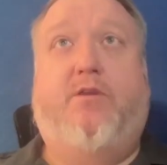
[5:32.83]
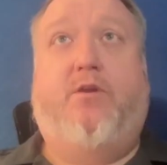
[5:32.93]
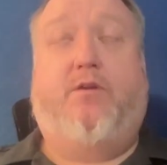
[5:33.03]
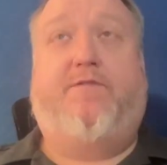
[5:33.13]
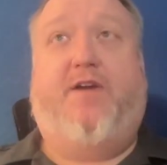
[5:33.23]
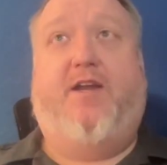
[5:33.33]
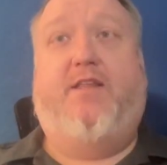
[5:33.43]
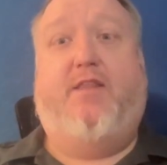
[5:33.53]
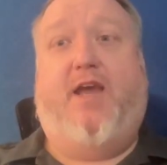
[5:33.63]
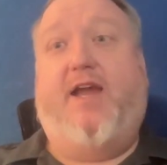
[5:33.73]
you're
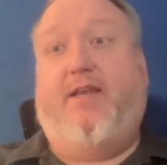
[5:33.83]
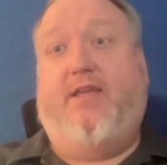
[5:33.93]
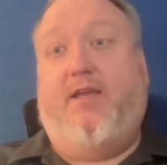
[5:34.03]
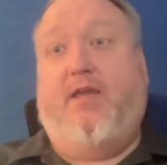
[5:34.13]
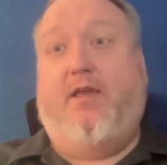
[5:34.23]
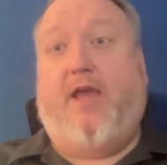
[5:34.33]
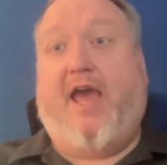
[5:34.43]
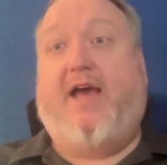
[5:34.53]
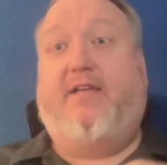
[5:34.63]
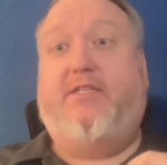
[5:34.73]
defining the IDE
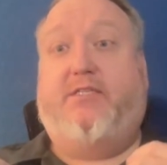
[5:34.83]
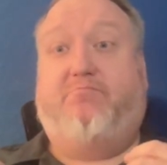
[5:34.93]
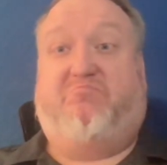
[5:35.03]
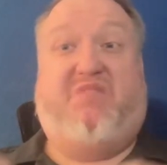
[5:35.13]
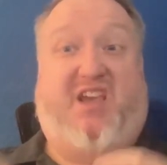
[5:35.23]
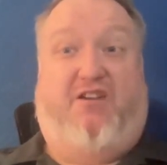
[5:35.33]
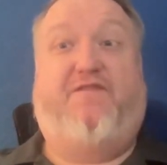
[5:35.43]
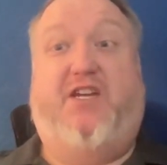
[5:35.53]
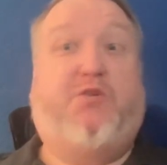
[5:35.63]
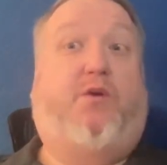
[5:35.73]
as the
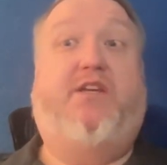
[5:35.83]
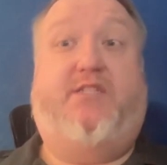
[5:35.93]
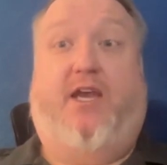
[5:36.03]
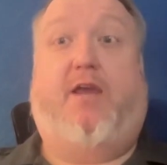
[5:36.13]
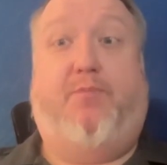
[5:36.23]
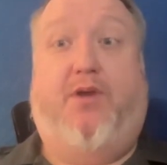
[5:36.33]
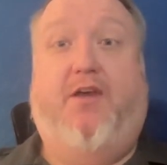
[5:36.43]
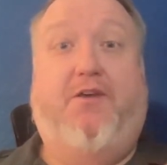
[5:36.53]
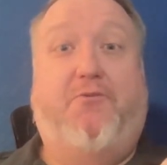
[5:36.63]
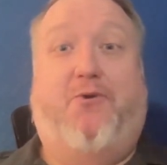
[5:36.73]
interface where you type,
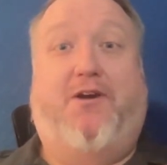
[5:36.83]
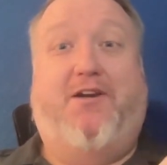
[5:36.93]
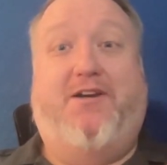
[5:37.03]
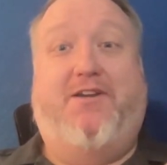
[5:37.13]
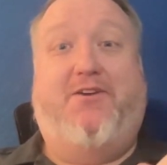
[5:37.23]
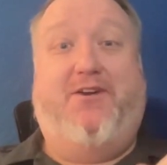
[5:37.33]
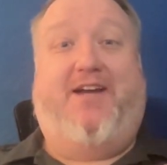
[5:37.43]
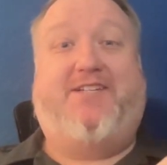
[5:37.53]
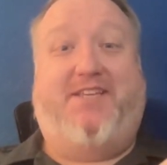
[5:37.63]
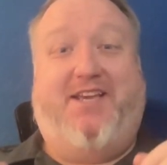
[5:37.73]
where you
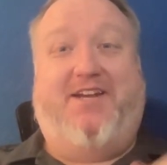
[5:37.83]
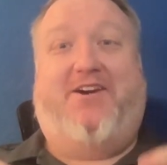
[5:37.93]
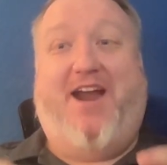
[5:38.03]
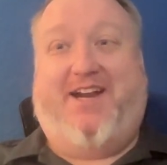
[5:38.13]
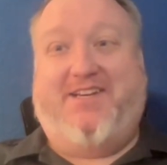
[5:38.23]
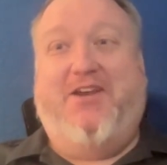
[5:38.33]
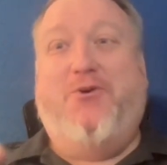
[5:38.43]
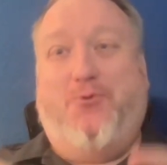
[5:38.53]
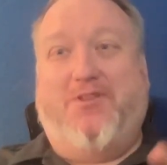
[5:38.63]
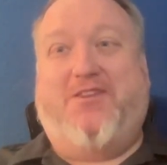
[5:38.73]
actually interact
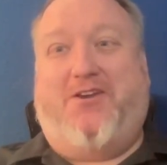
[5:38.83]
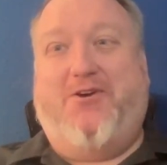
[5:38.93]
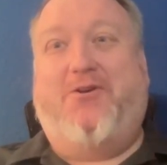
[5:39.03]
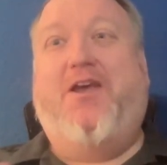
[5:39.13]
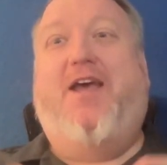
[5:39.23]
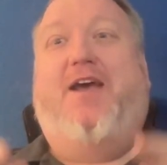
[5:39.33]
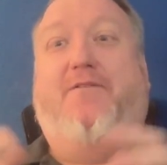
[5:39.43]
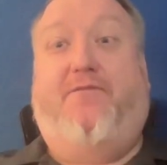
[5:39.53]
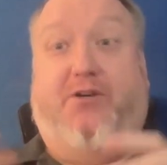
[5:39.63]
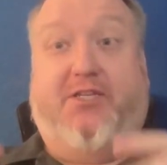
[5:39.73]
with the code,
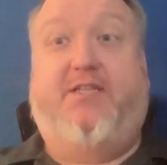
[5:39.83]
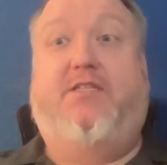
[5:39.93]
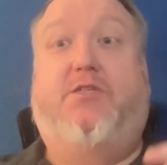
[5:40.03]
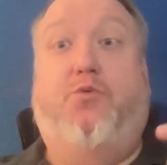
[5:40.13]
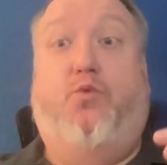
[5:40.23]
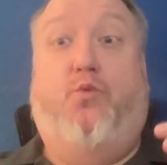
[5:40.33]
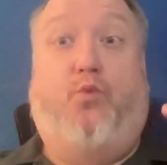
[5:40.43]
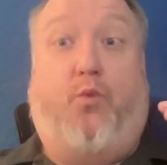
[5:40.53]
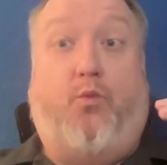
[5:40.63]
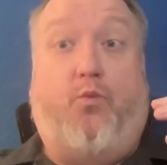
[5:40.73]
versus
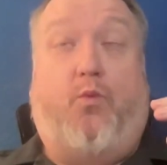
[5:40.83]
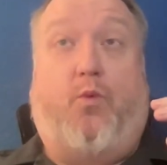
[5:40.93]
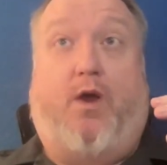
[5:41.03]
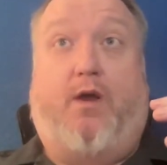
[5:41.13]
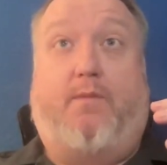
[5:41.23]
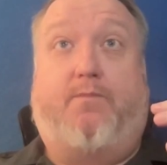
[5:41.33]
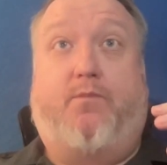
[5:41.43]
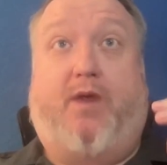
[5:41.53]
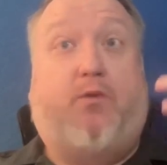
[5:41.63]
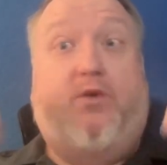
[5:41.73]

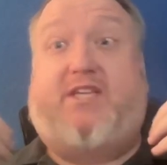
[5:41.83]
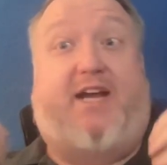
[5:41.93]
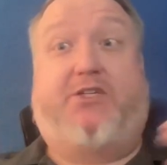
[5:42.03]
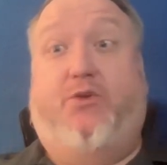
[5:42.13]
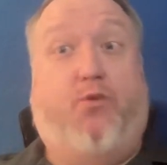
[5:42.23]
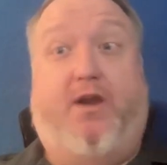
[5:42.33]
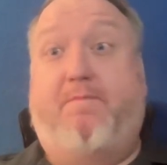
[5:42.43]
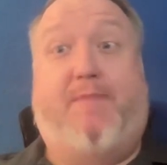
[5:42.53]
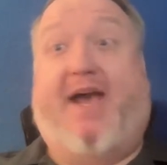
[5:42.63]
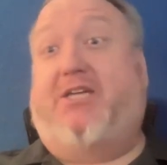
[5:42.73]
like what's actually
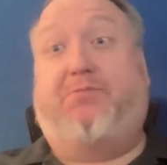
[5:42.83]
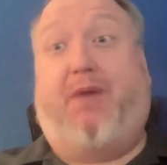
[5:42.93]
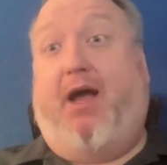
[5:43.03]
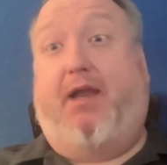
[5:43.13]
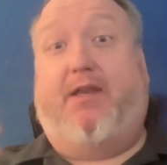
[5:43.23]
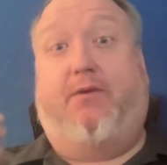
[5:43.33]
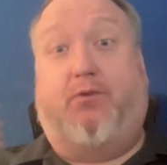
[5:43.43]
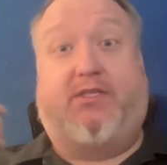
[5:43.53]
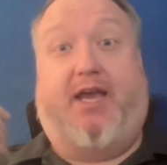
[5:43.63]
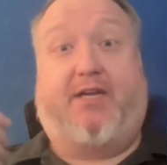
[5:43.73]
running Bash behind it,
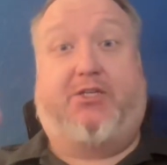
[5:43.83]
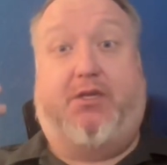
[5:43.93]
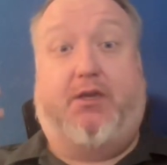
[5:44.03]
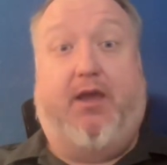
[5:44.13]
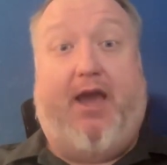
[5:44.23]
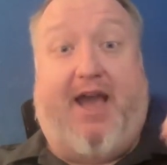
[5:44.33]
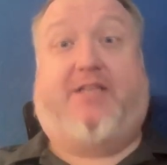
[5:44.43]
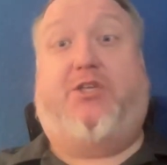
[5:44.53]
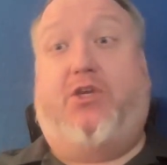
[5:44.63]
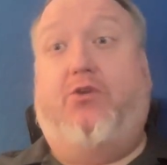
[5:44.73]
what's actually
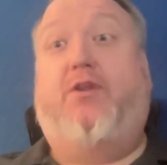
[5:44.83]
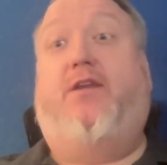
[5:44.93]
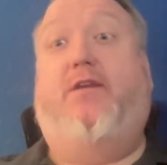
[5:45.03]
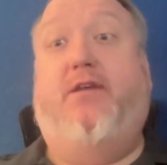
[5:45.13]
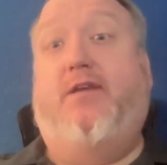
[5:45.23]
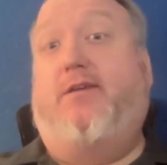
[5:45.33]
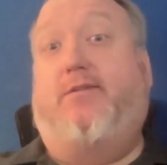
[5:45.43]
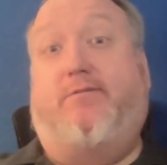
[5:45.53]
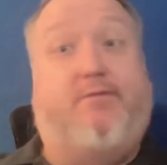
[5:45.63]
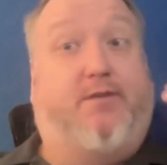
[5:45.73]
executing
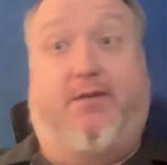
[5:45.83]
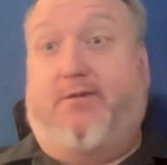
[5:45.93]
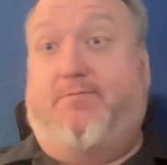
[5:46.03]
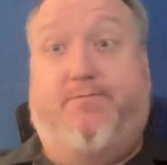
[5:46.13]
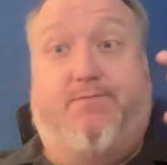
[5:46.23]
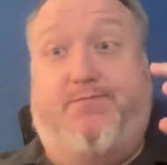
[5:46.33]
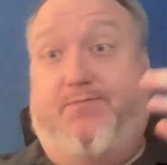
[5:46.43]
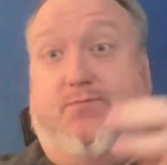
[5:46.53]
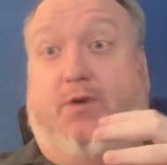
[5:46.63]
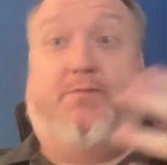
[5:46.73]
the
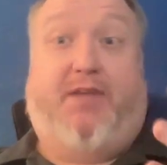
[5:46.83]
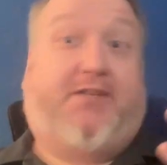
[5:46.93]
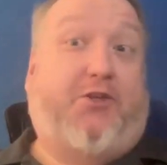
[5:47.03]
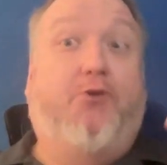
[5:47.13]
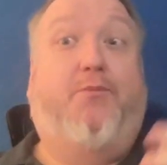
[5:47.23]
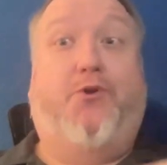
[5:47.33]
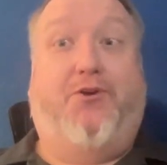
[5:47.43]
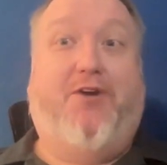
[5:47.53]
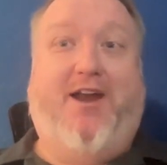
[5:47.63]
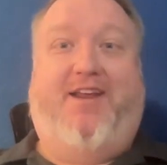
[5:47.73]
executable
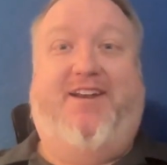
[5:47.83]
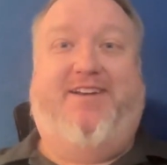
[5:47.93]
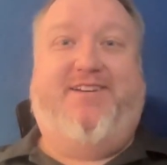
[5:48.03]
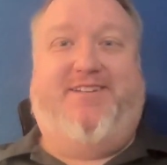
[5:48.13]
you're writing.